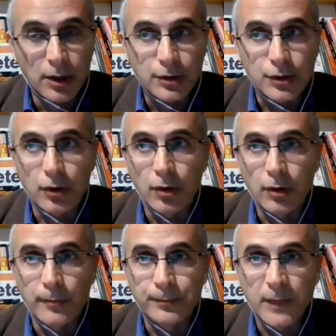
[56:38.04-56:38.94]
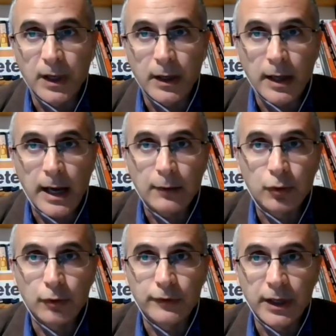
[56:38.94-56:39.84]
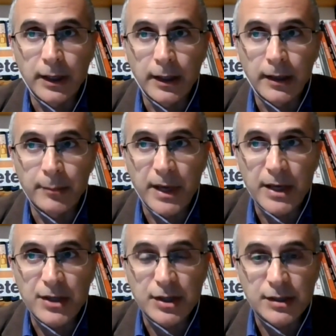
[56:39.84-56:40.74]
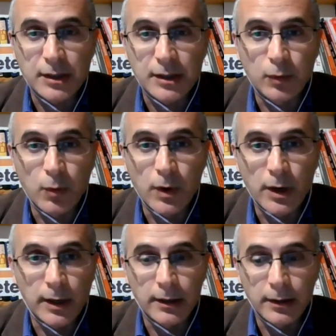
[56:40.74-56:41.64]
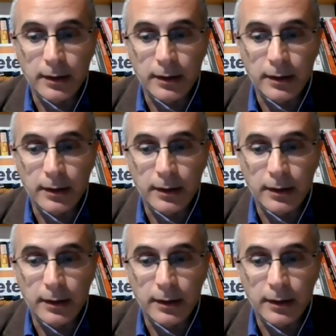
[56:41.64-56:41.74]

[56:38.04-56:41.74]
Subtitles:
So out of the patients that we were